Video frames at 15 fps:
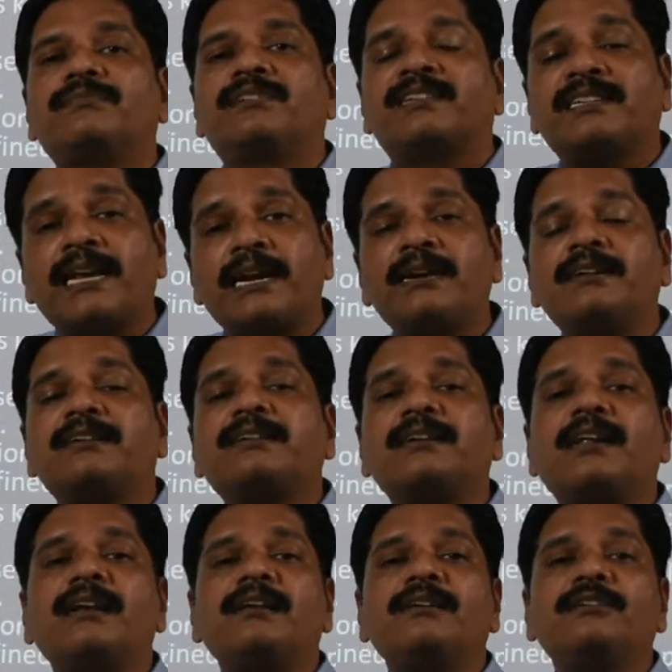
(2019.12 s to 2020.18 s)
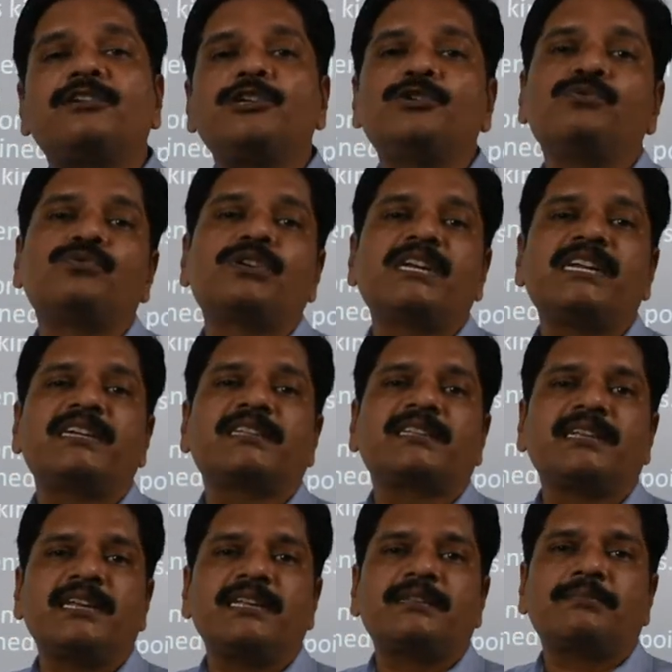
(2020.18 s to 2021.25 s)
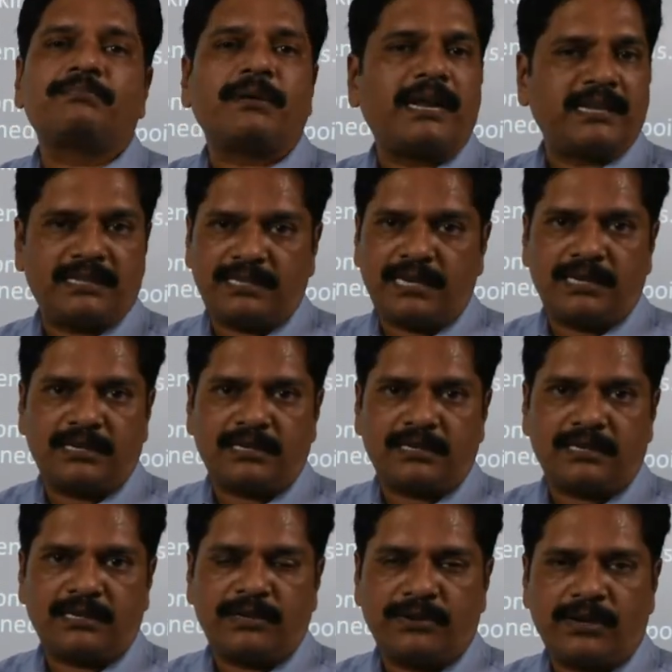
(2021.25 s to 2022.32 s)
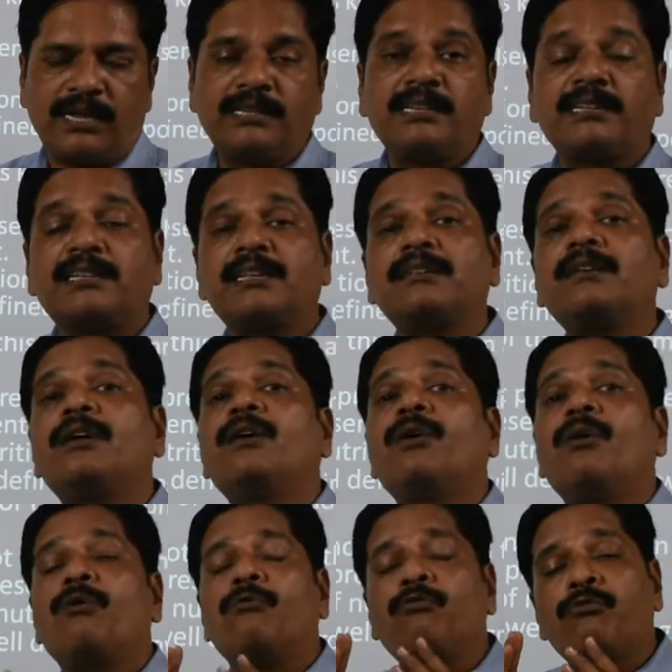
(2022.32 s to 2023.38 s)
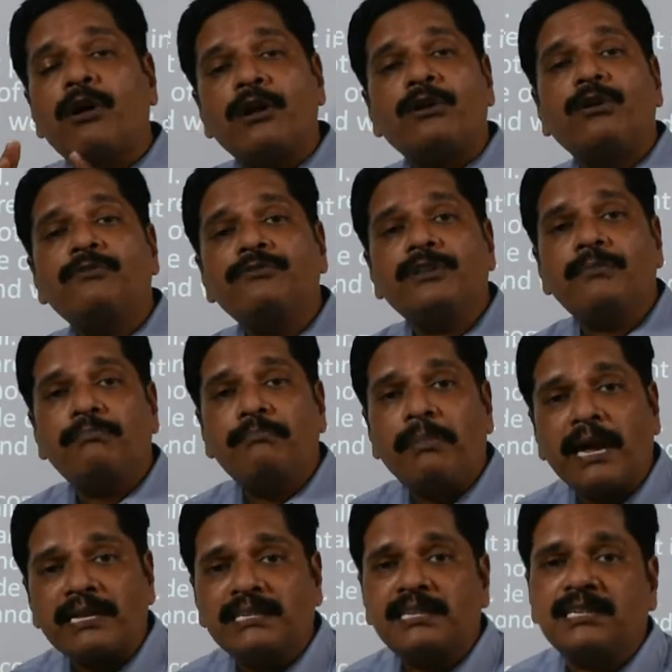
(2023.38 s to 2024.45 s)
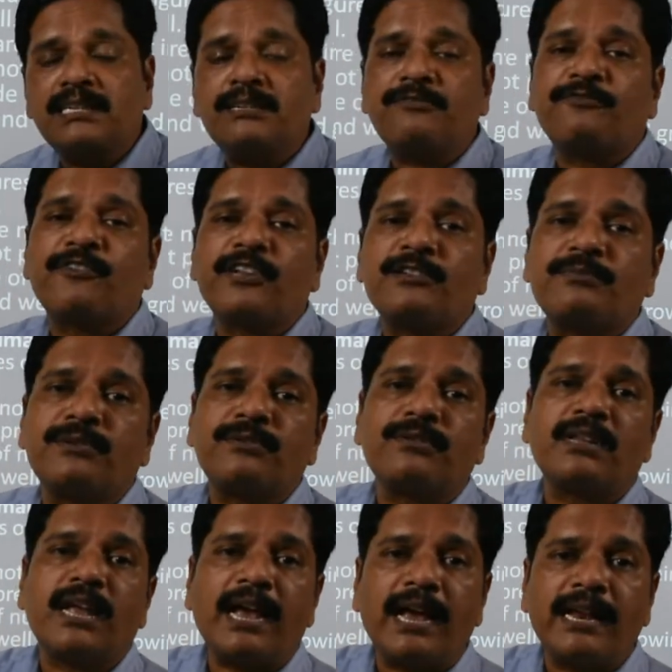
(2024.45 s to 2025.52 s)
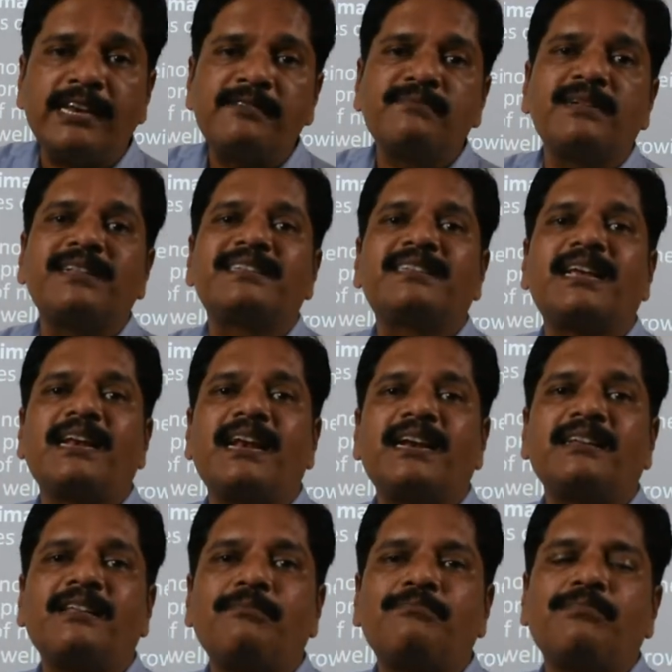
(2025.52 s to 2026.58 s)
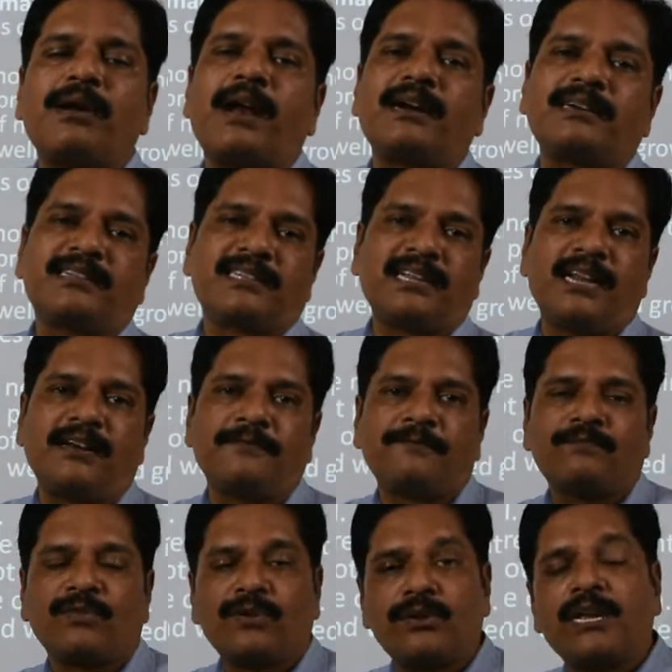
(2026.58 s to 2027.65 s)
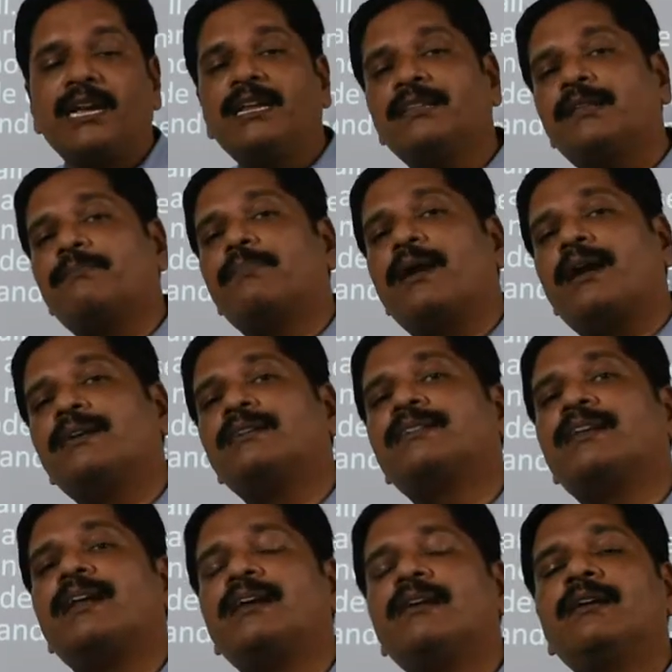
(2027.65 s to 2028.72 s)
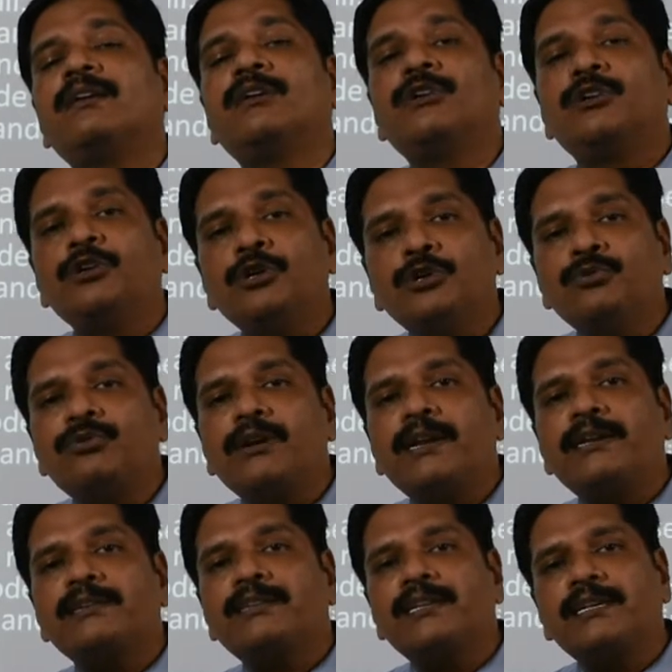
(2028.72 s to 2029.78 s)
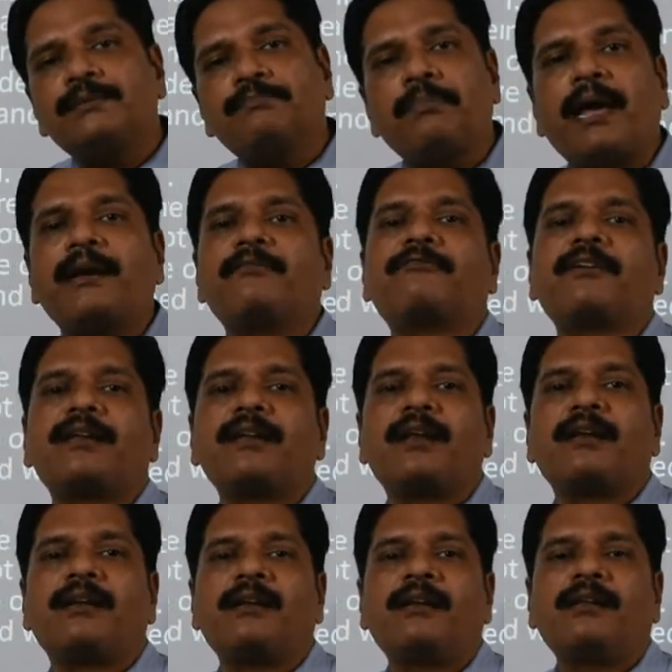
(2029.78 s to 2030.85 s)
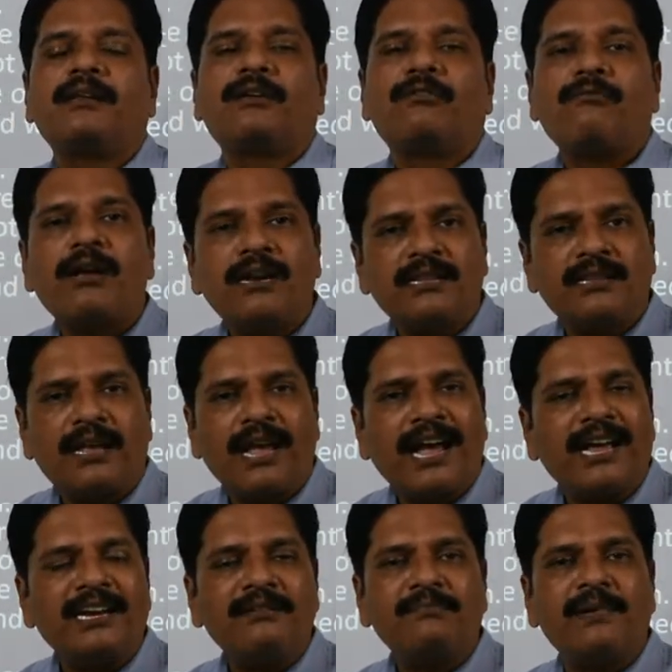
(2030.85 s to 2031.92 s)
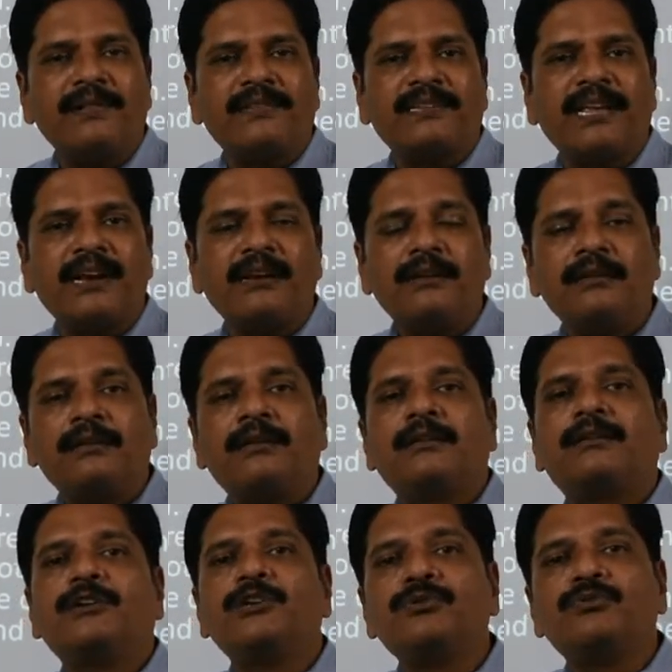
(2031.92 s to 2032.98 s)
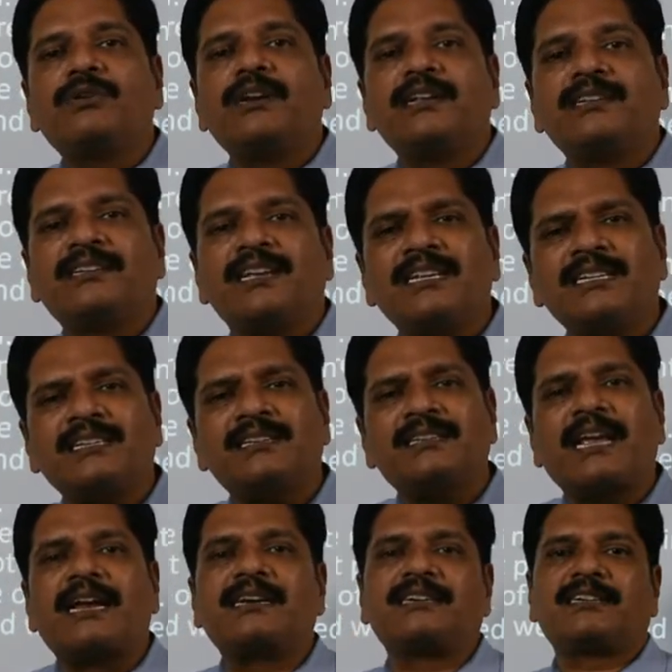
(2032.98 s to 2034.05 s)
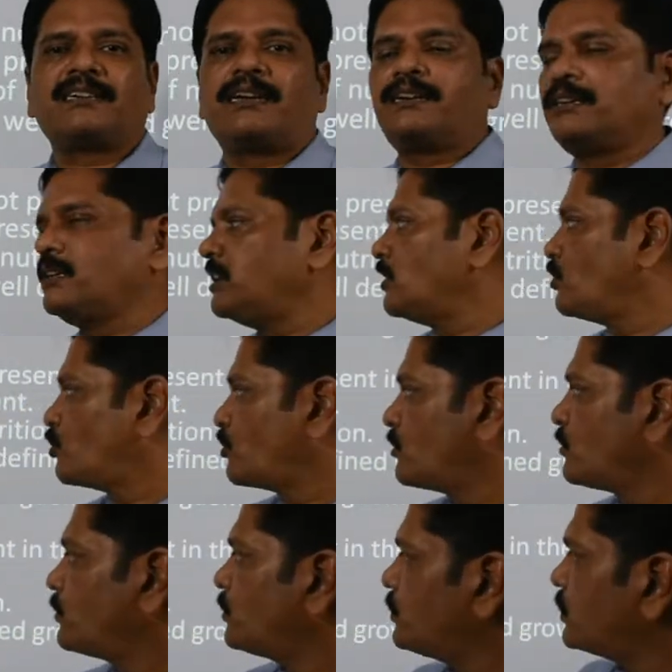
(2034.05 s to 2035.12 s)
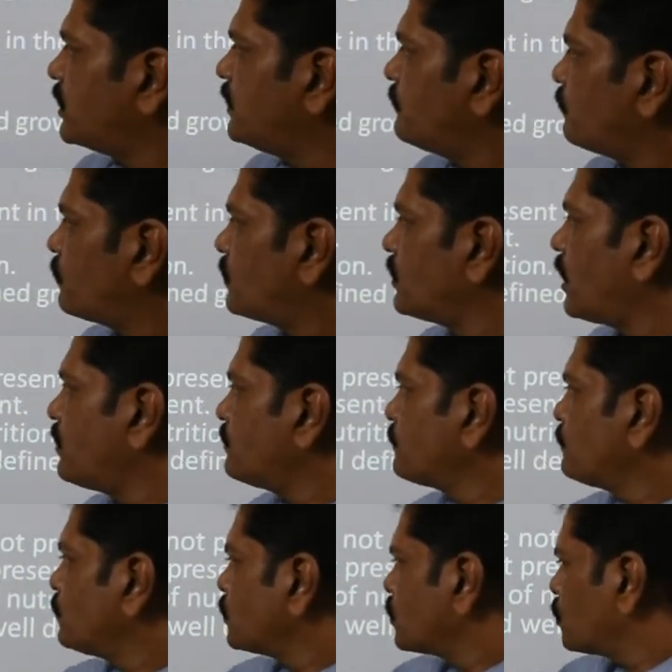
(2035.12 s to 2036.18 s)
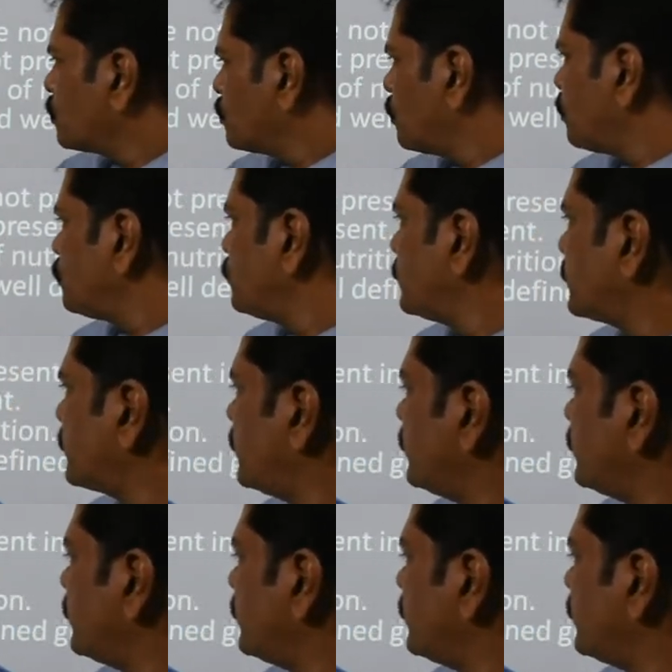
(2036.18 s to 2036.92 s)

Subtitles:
central nucleus is present. Okay, this is one of the basic difference between the animal cell and the plant cell. Okay, in the plant cell nucleus is peripheral, while in the animal cell nucleus is central in nature. Okay, now growth is